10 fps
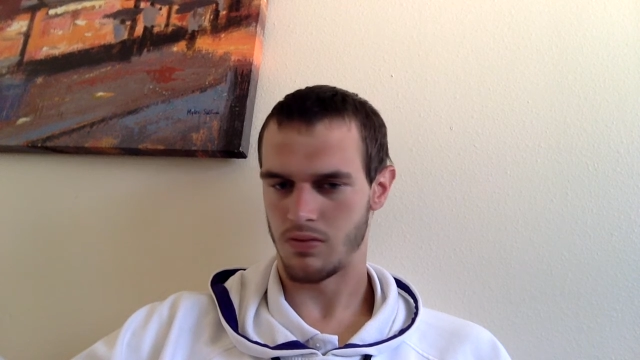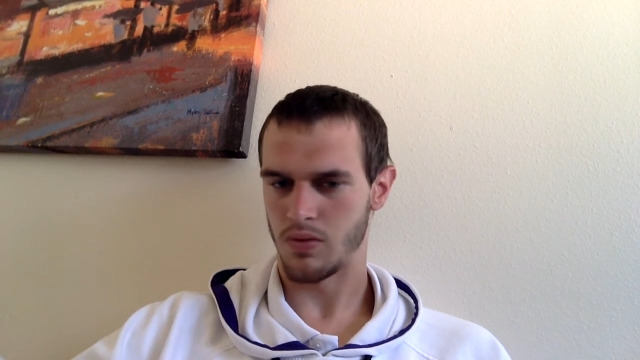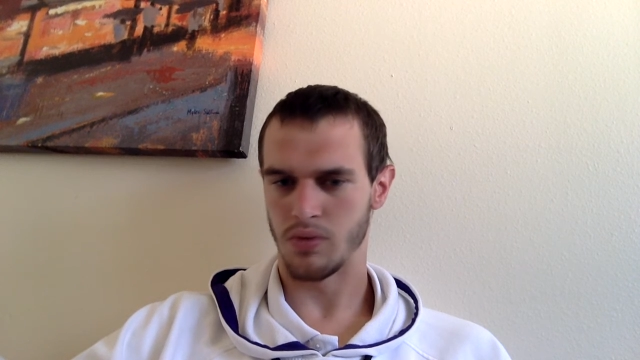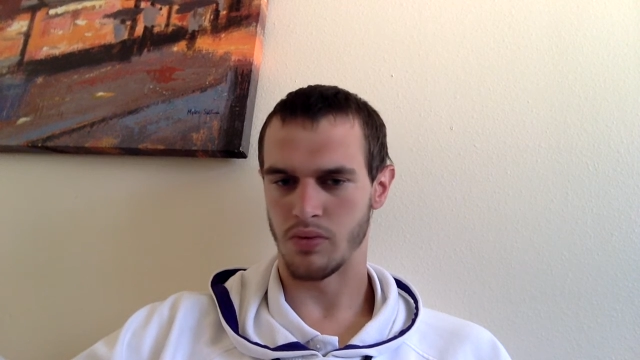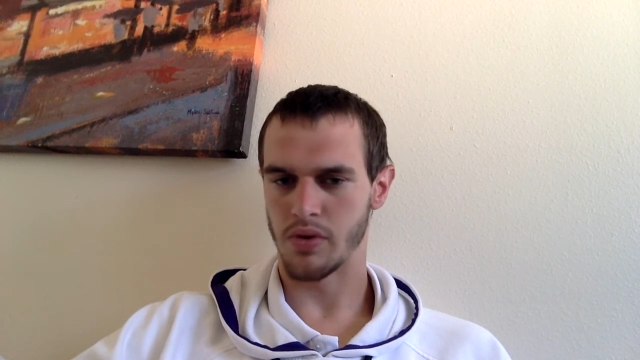
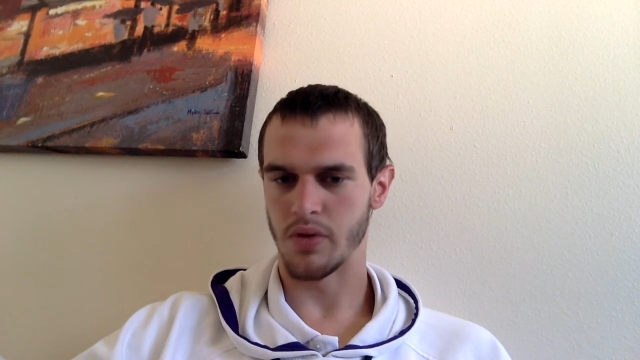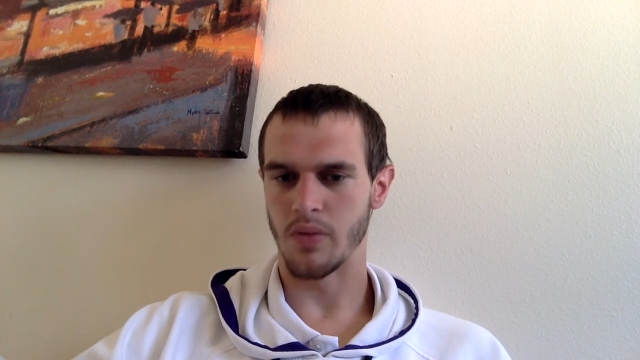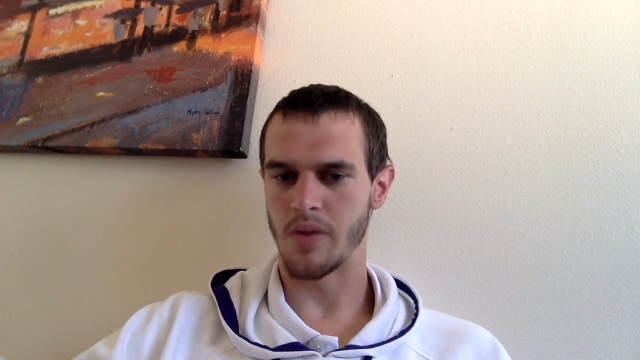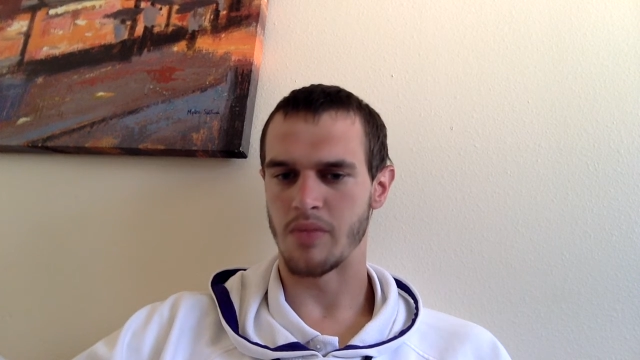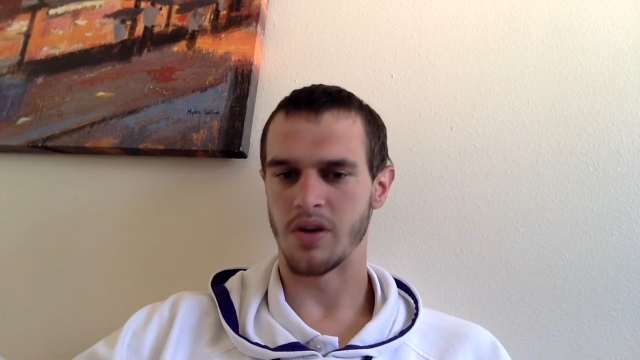will really
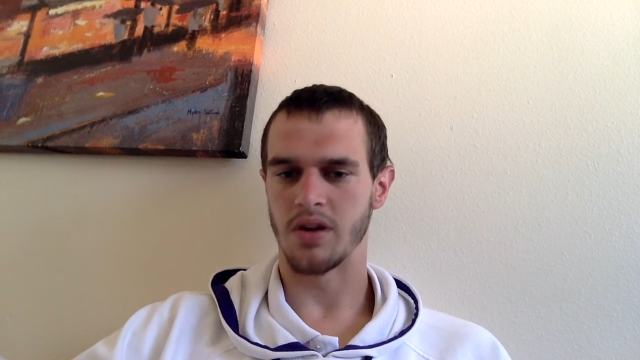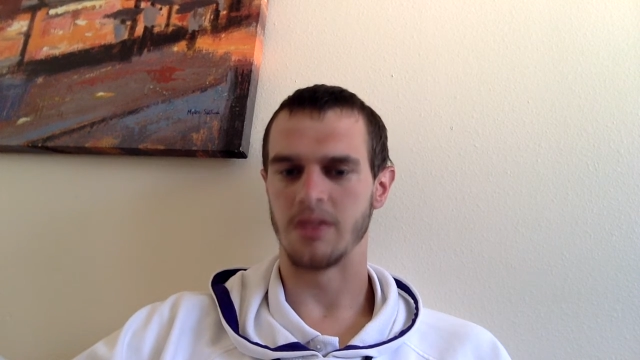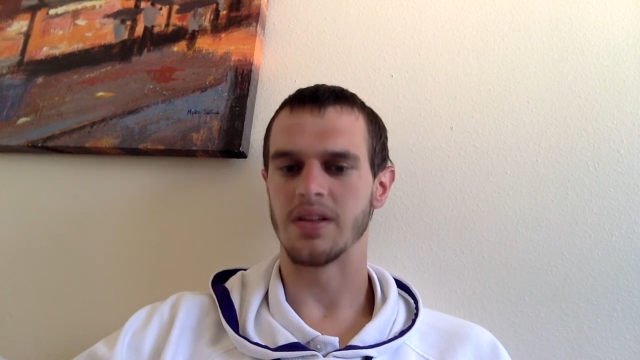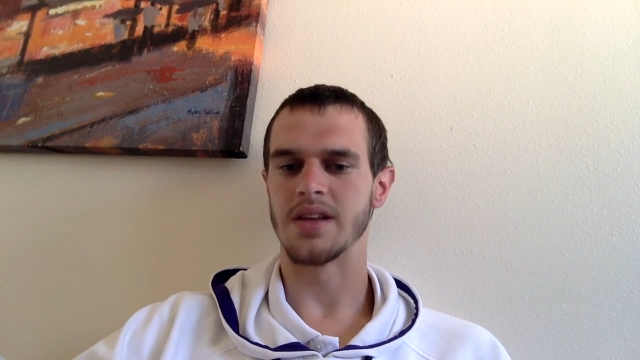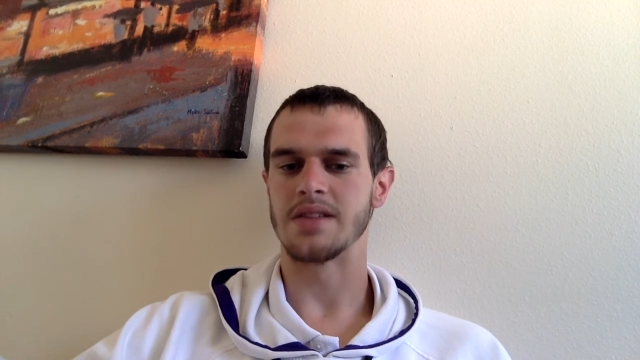remember it
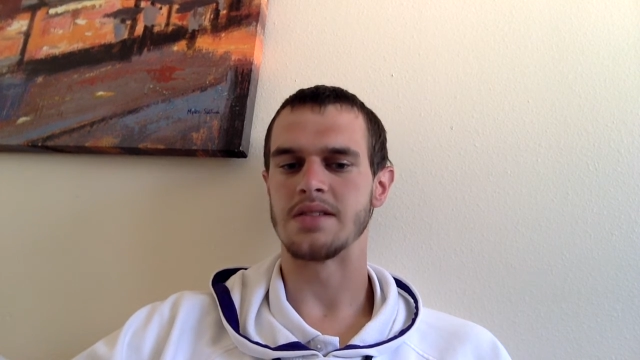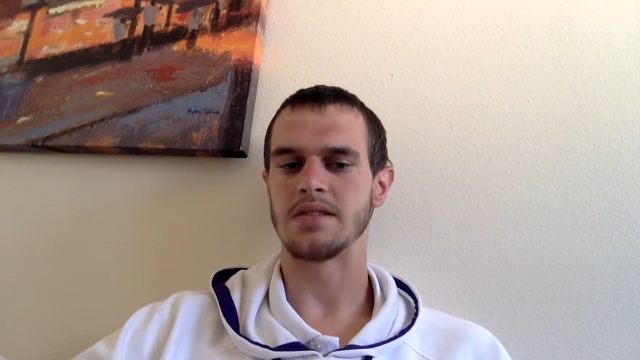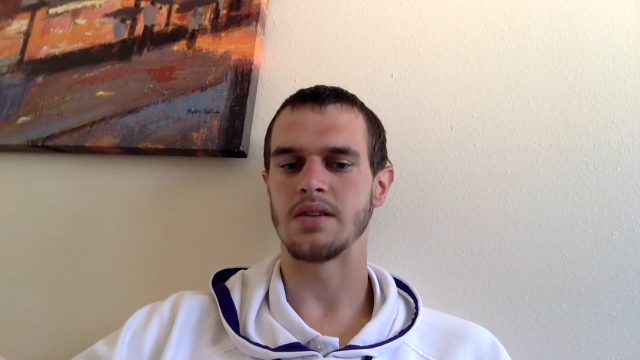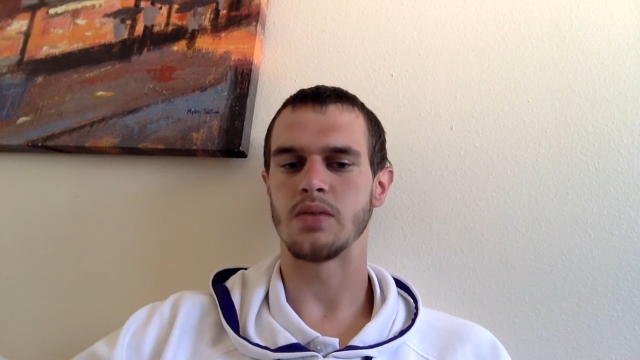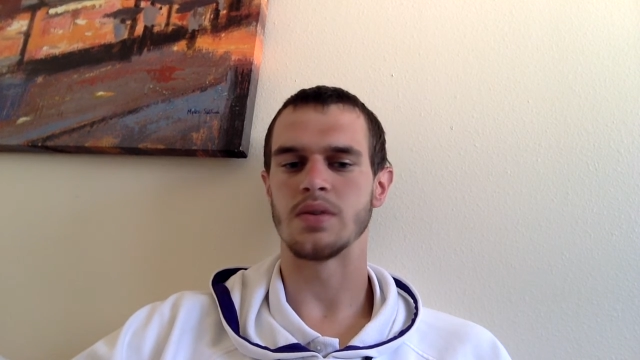unless
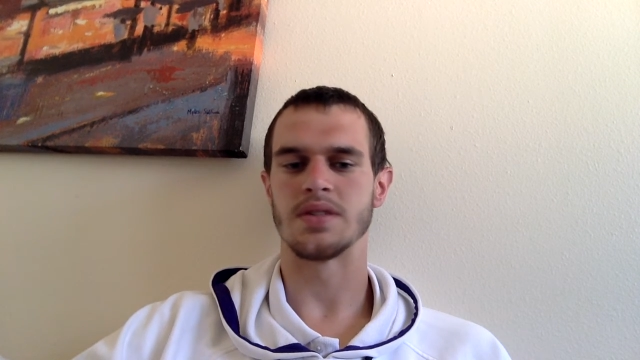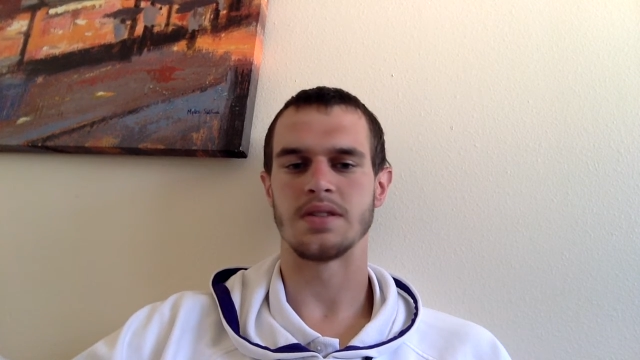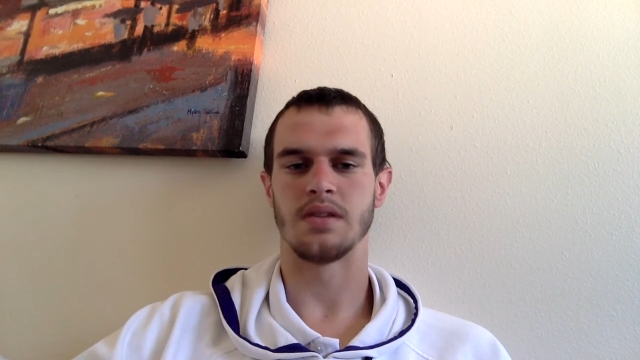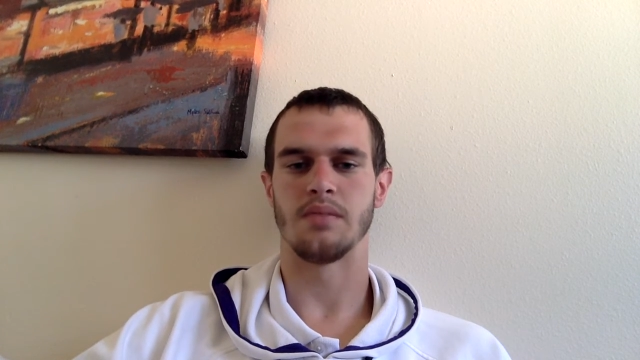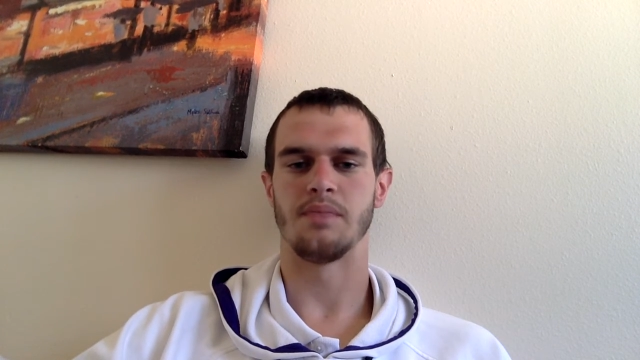it was
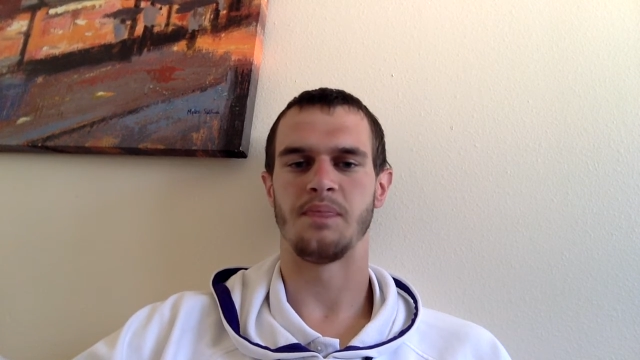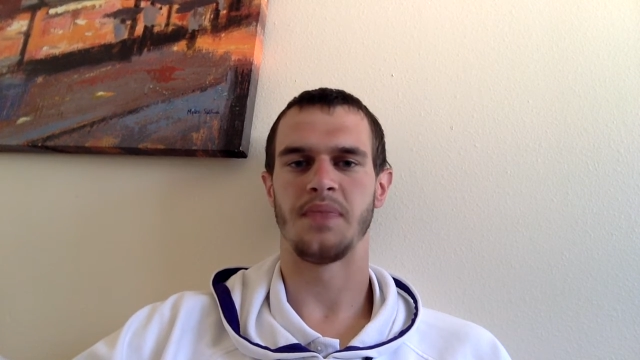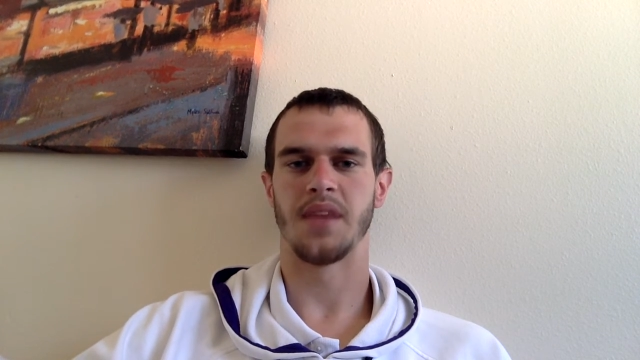some